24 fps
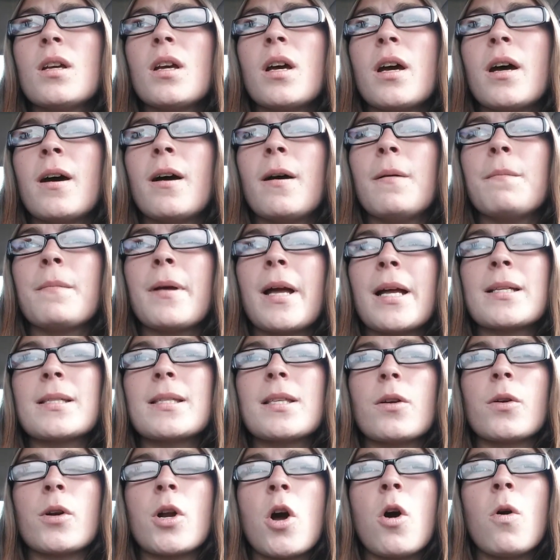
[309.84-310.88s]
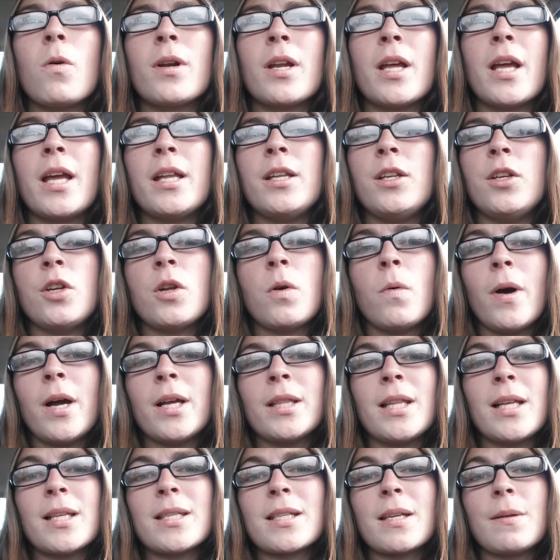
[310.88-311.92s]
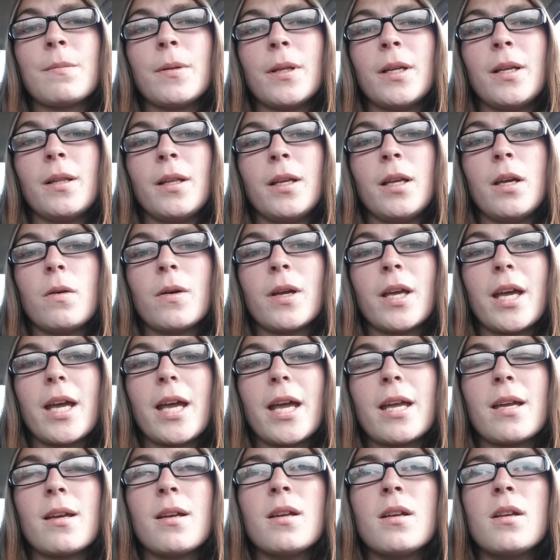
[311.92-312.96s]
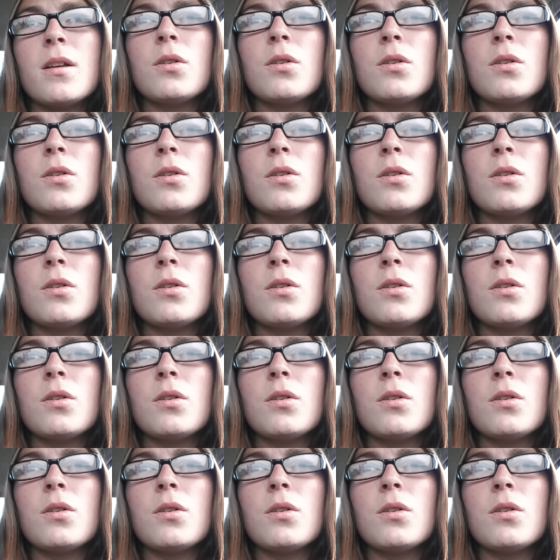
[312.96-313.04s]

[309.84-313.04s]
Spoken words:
as their own, and you know what? That's completely okay.